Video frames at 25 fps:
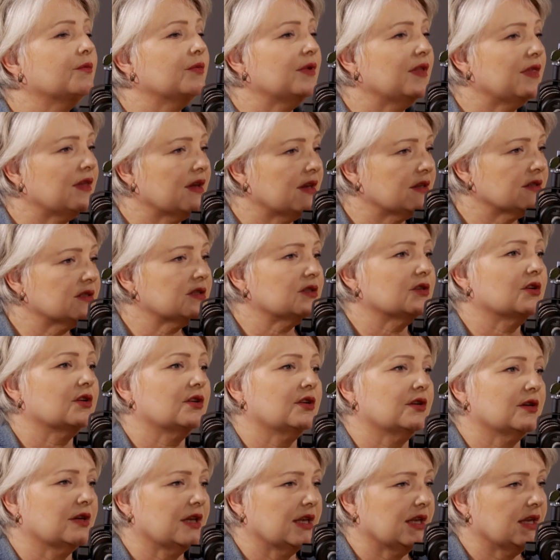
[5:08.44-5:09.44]
we then
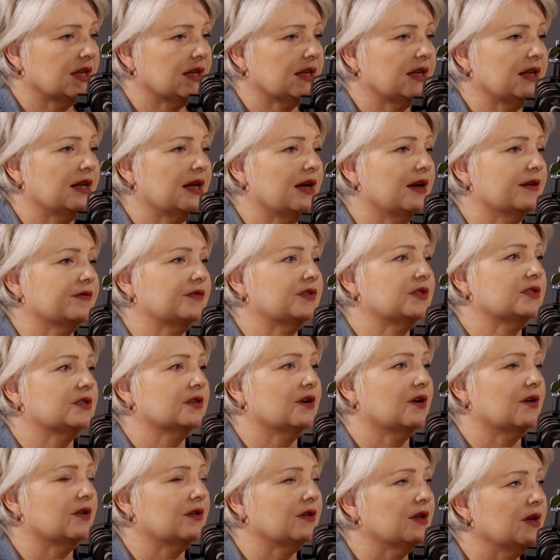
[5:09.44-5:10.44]
start looking at
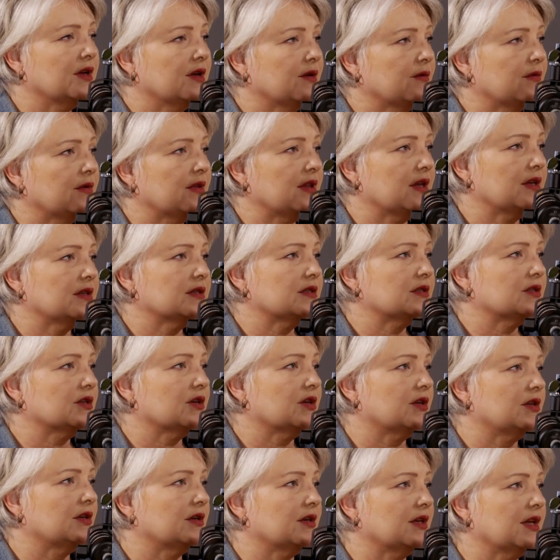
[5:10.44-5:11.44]
lifestyle. We then
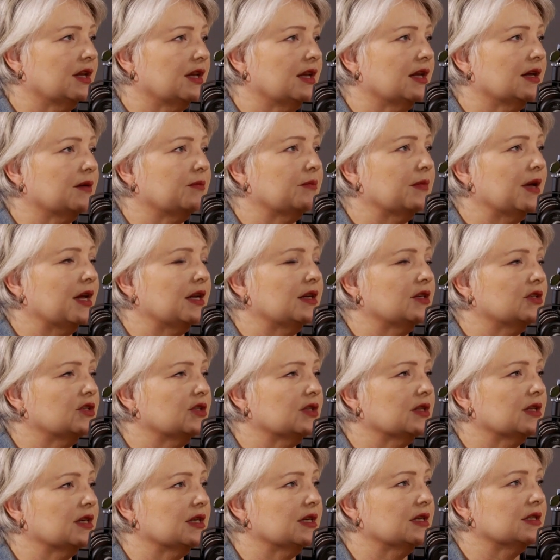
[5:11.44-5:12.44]
start looking at
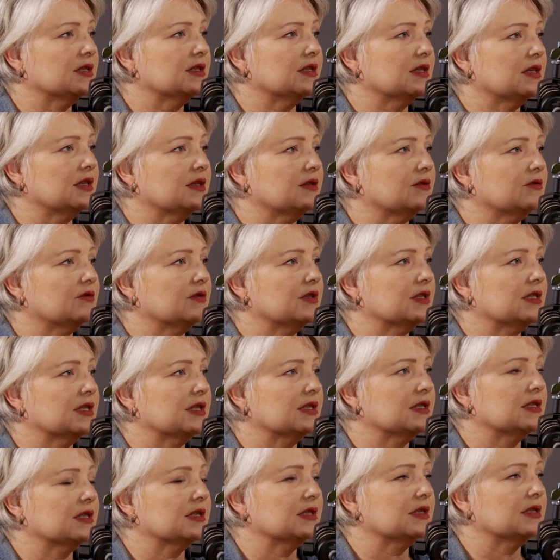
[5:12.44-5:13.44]
managing the insulin
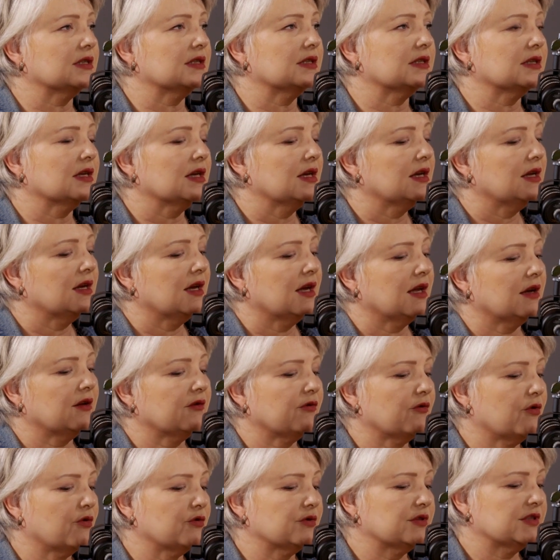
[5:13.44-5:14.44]
resistance. And
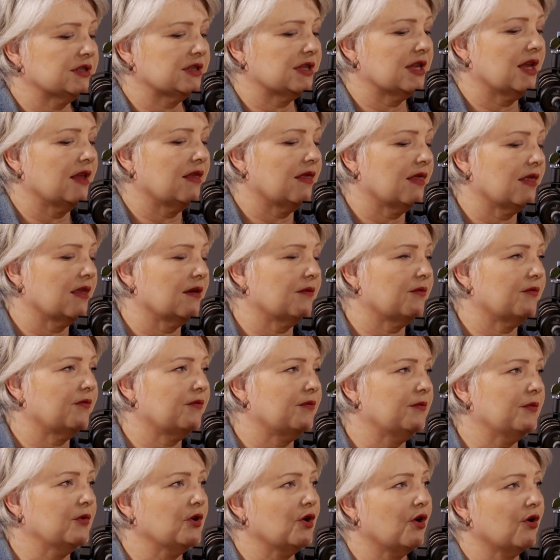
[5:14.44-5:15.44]
of course, then the
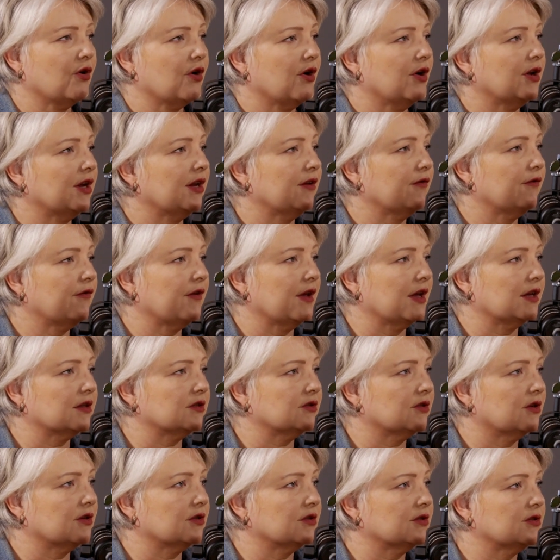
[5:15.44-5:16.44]
knock-on
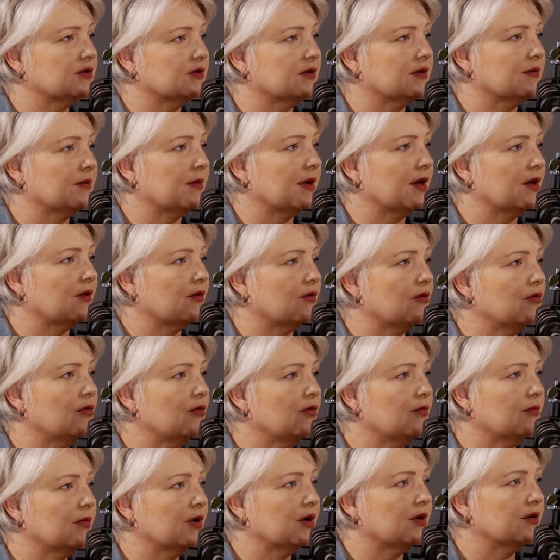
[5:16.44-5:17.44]
effect onto the male
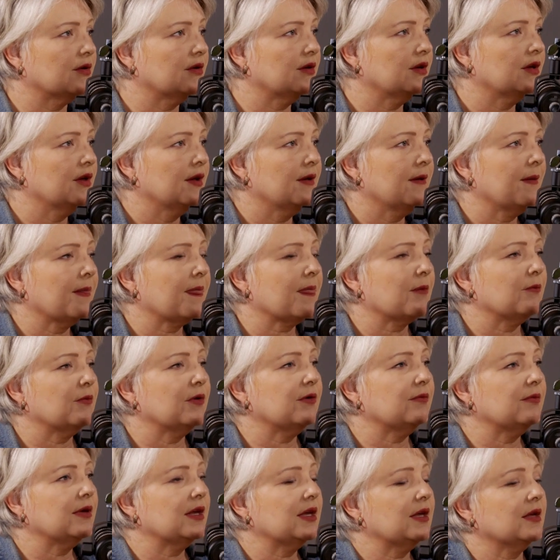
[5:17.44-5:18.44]
hormone.
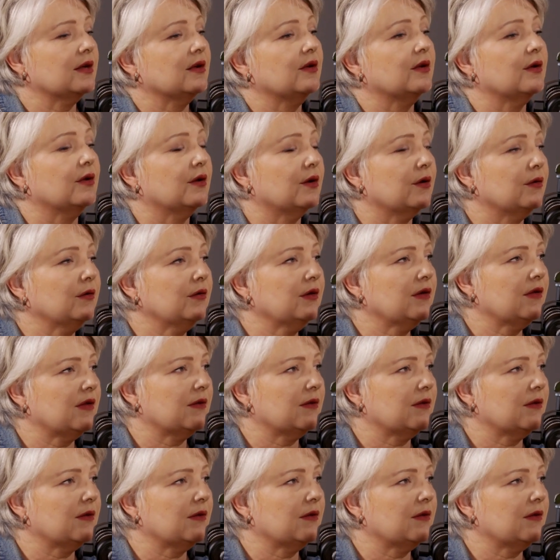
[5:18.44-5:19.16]
When we can lower